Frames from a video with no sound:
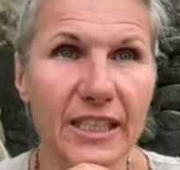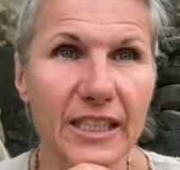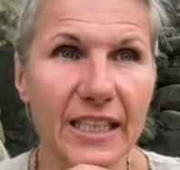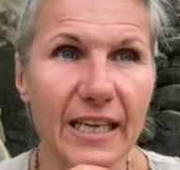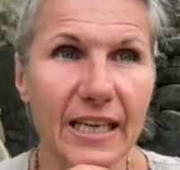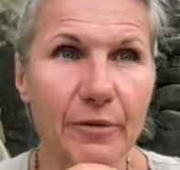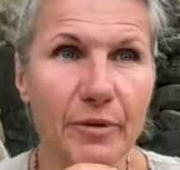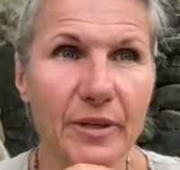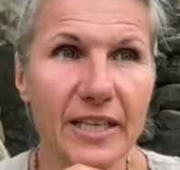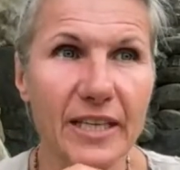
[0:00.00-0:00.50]

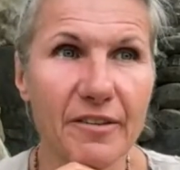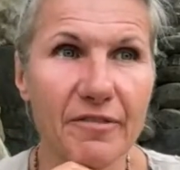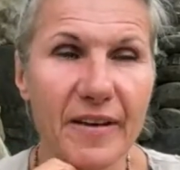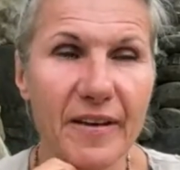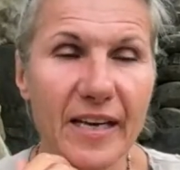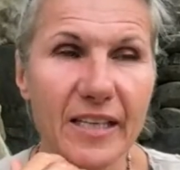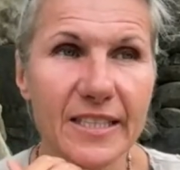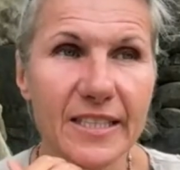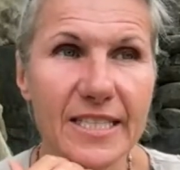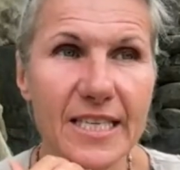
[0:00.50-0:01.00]
I really
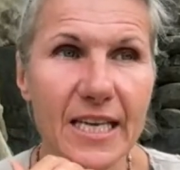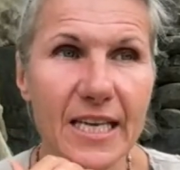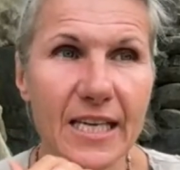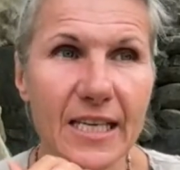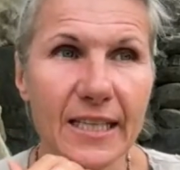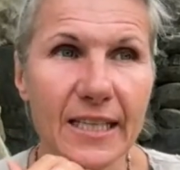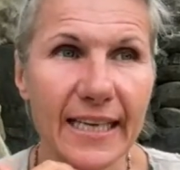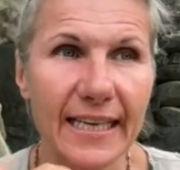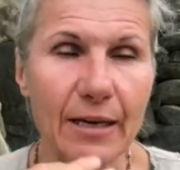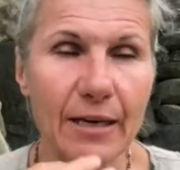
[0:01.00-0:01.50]
felt
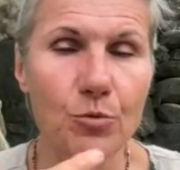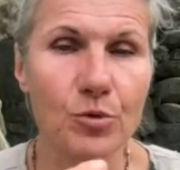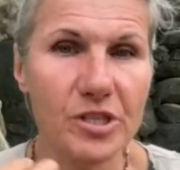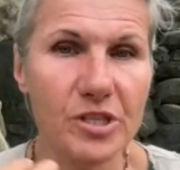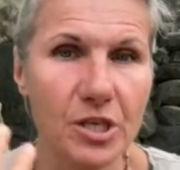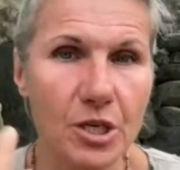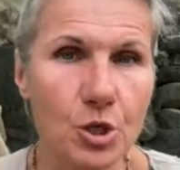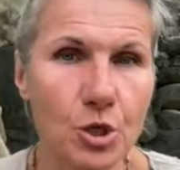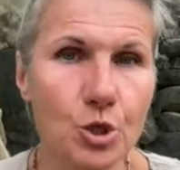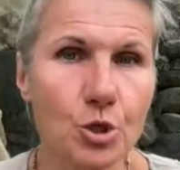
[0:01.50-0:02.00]
like I
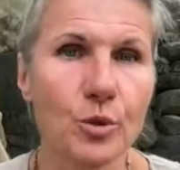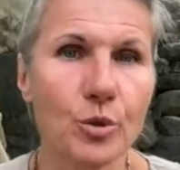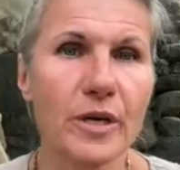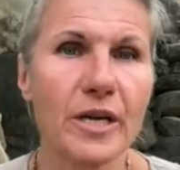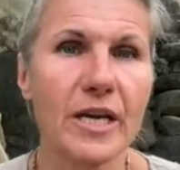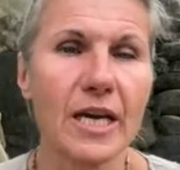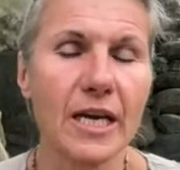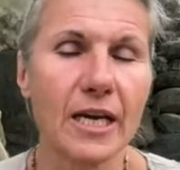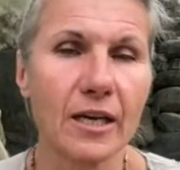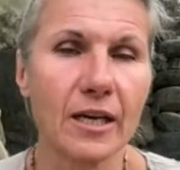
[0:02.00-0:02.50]
wasn't
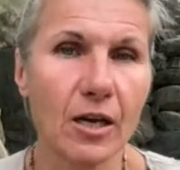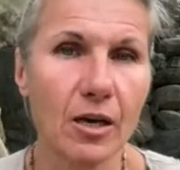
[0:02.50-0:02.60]
enjoying